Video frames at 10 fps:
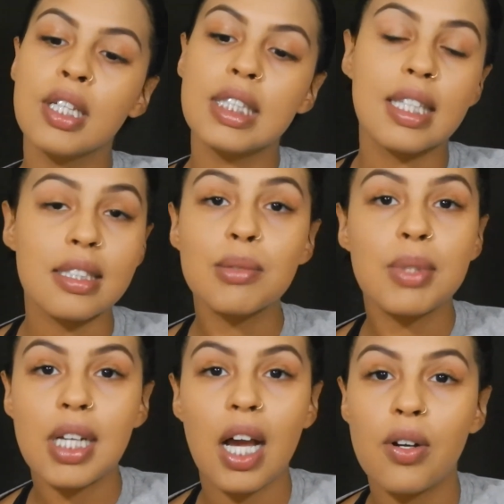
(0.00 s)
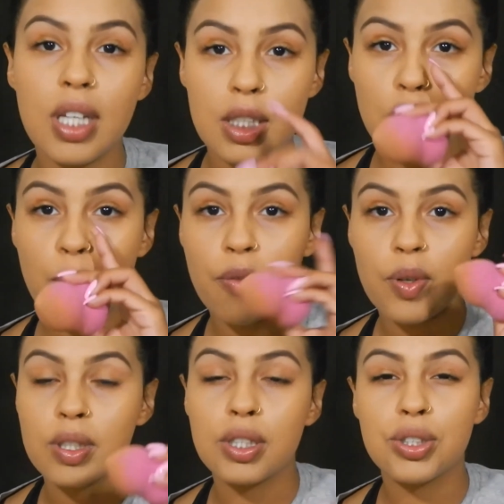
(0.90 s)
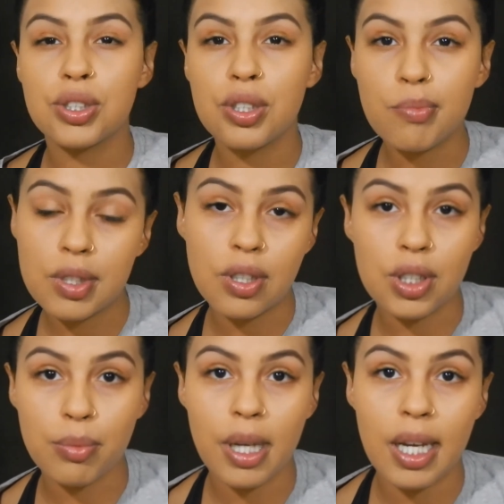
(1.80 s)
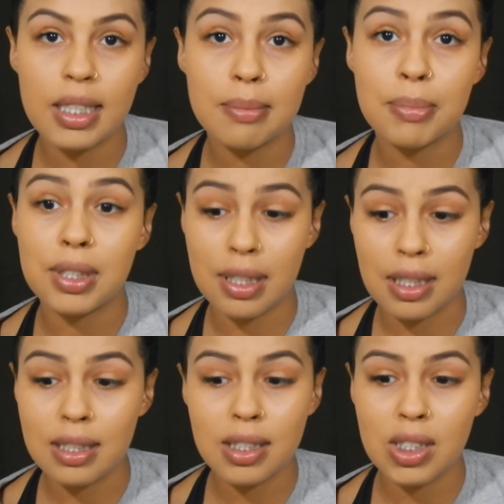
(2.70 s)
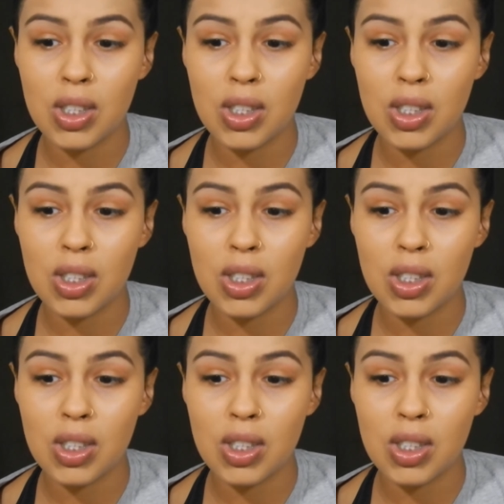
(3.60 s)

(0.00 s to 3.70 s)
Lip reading: This would, I don't like to put foundation under my eyes, but this,